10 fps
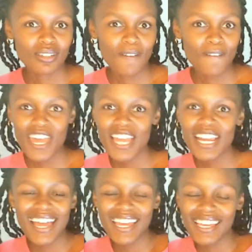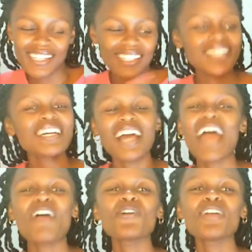Very,
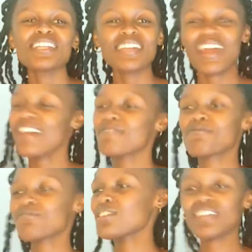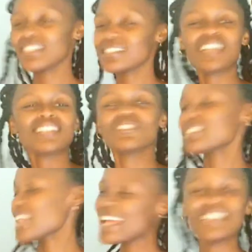I already have the validation
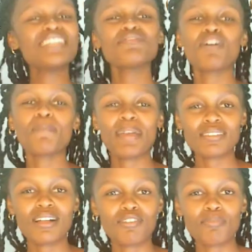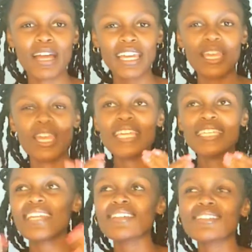I need for myself. Mare,
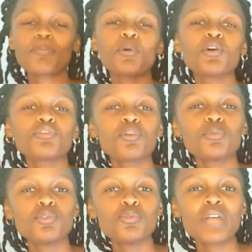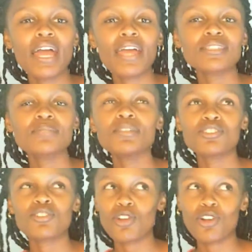getting support from you guys means
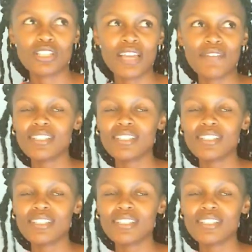a lot. Every